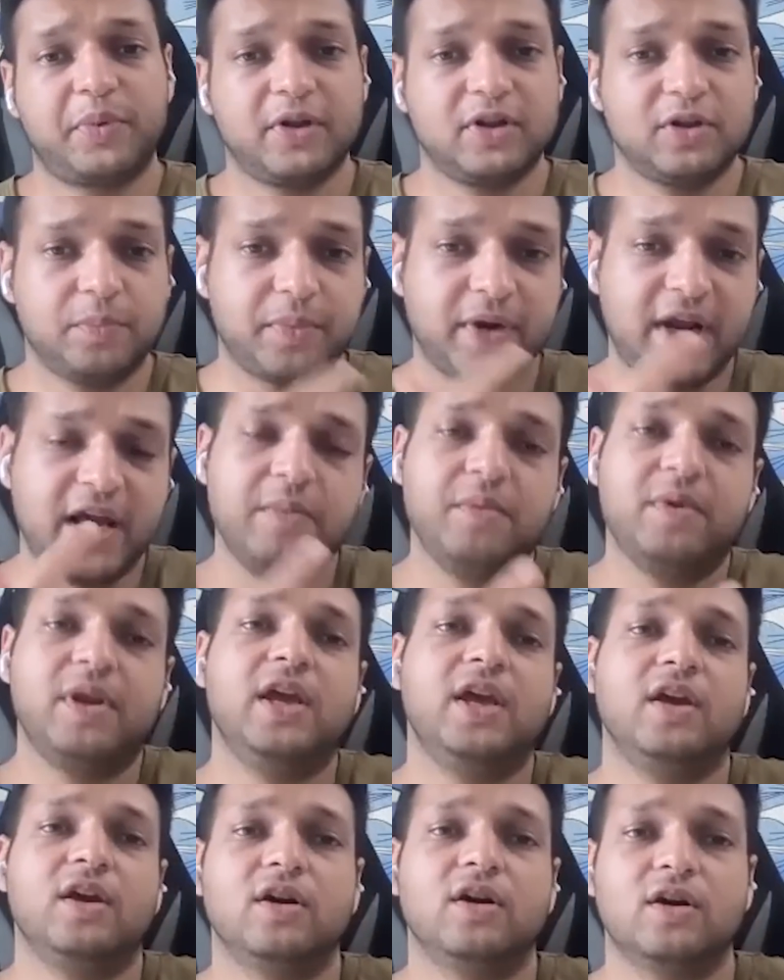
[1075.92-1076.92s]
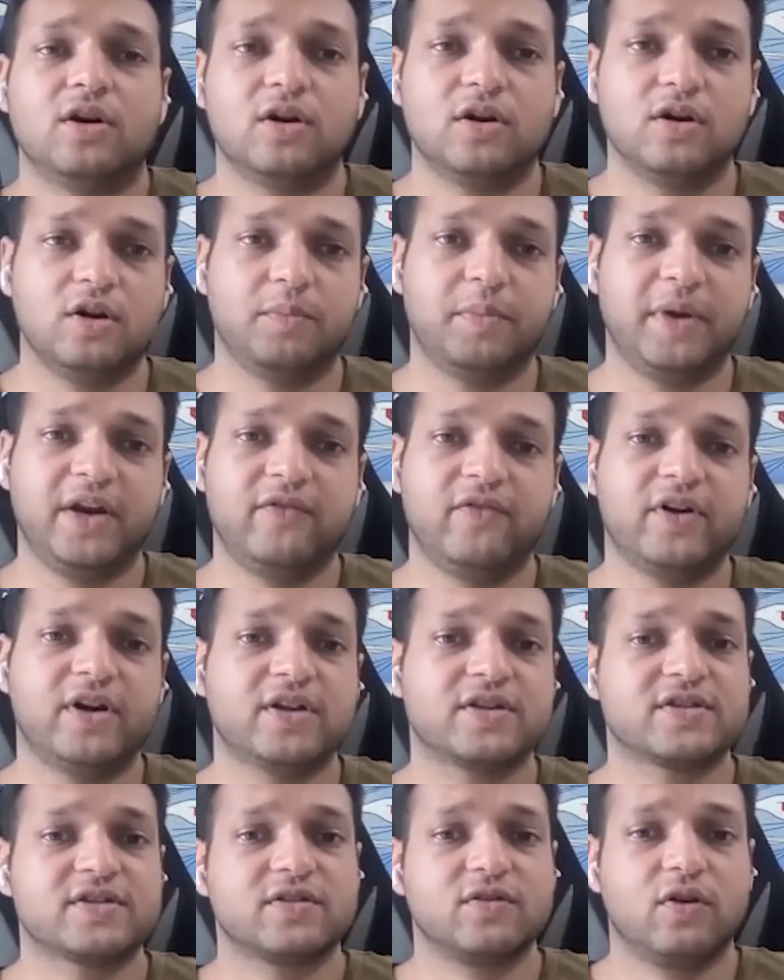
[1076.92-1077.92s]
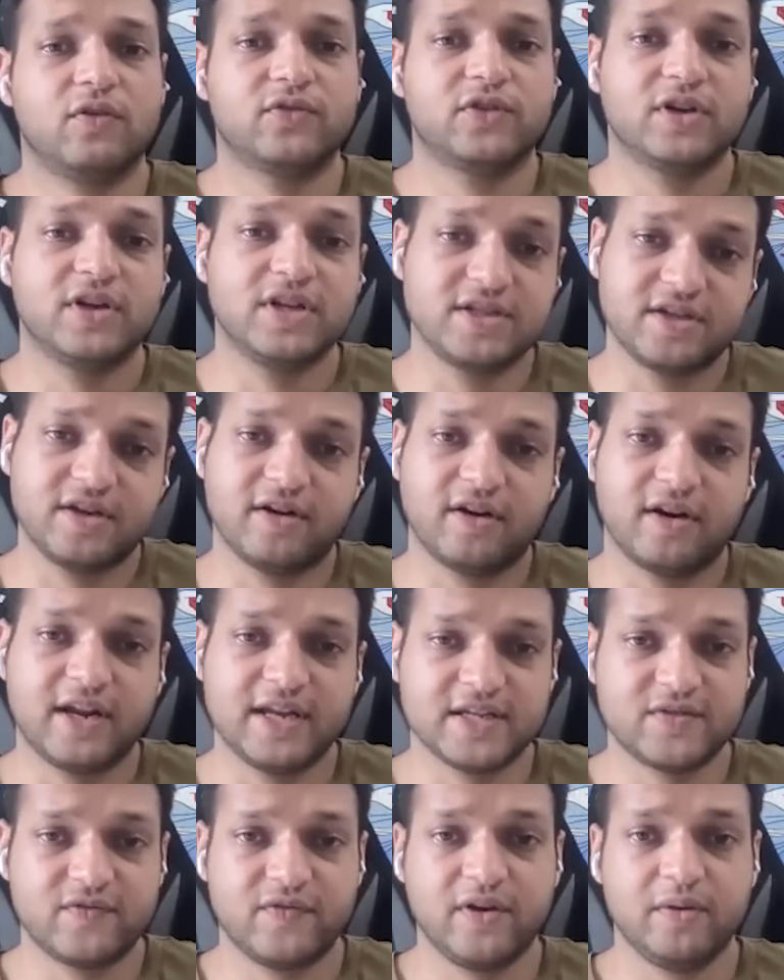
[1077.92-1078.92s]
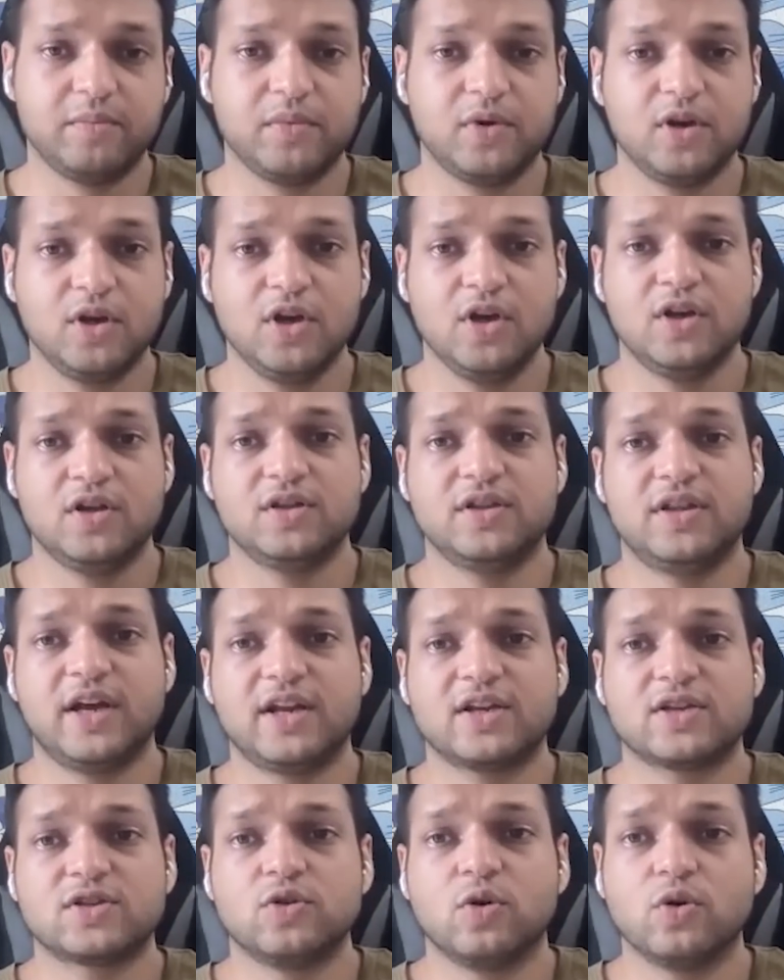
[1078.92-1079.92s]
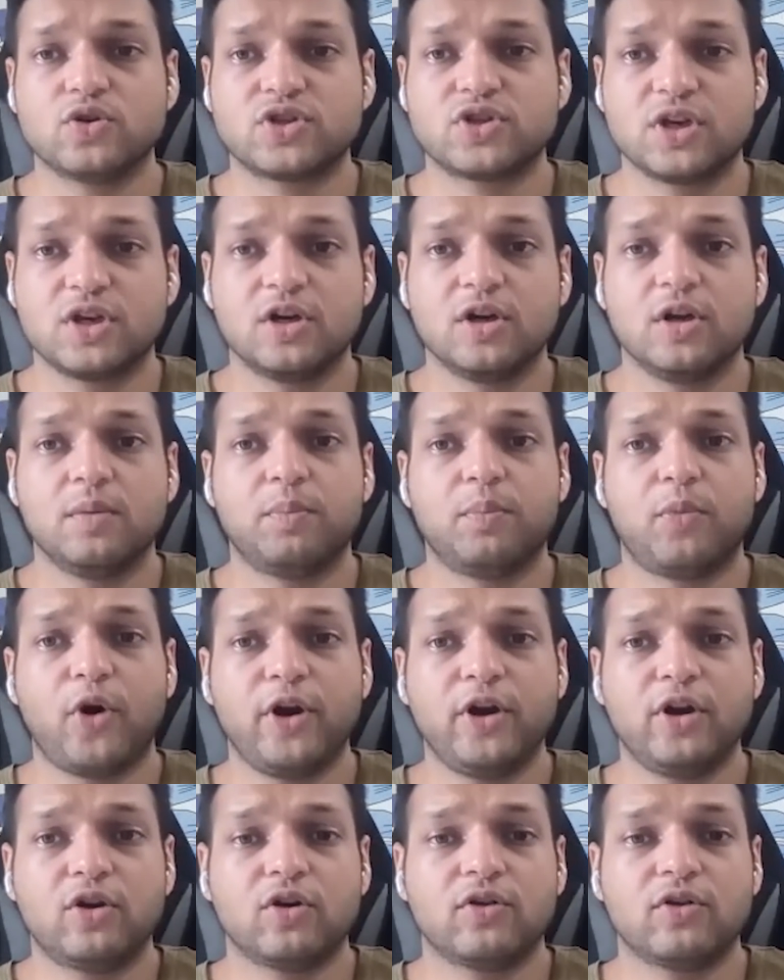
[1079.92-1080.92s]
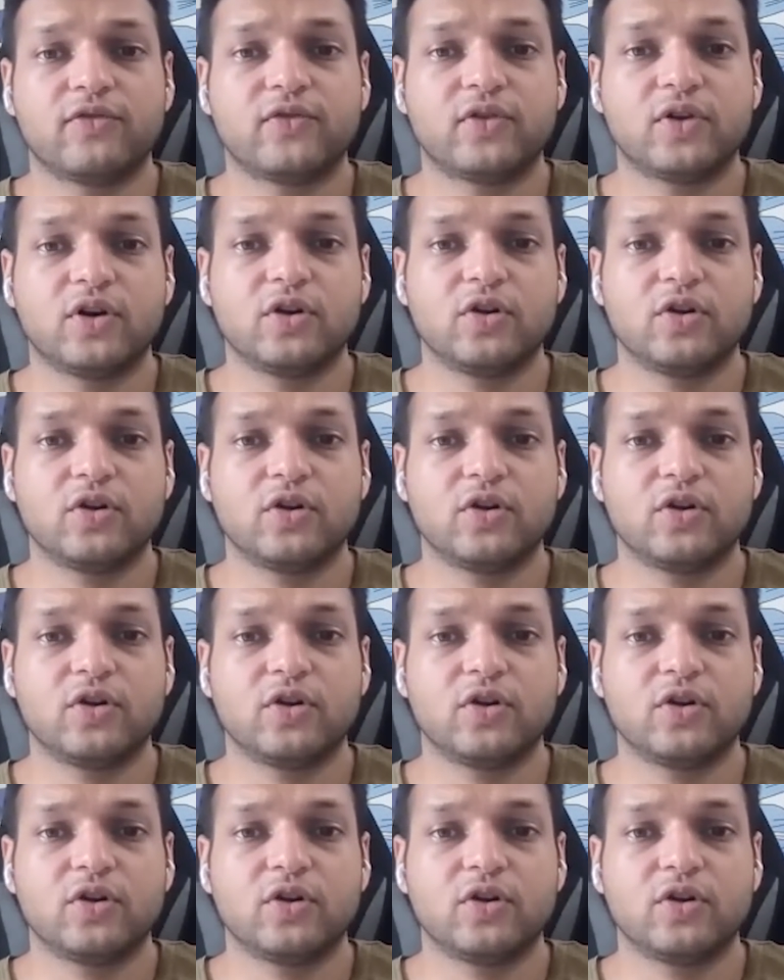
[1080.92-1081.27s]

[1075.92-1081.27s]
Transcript: The primary benefit is of the decentralized web. There is no single point of